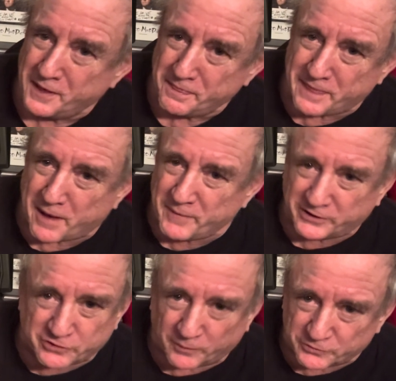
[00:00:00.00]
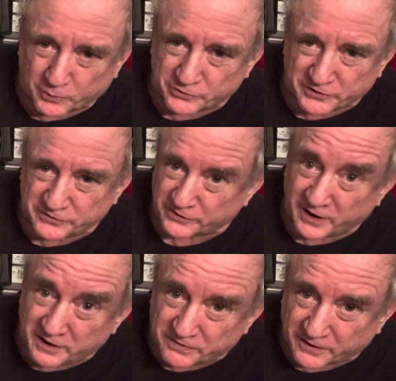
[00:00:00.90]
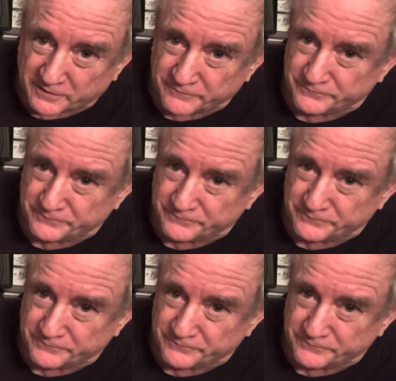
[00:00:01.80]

That makes almost more sense than anything.